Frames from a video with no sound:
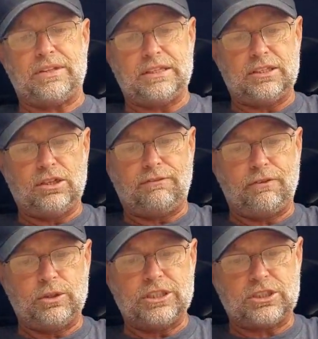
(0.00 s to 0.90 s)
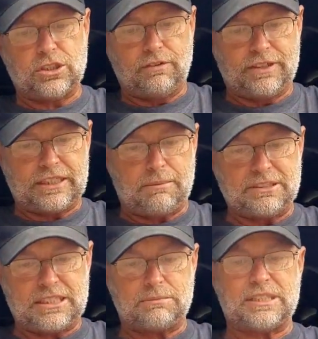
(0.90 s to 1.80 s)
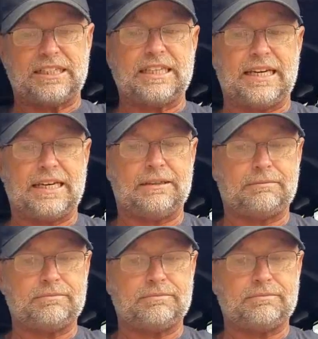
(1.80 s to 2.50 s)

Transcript: and then you fold this over a couple times like that,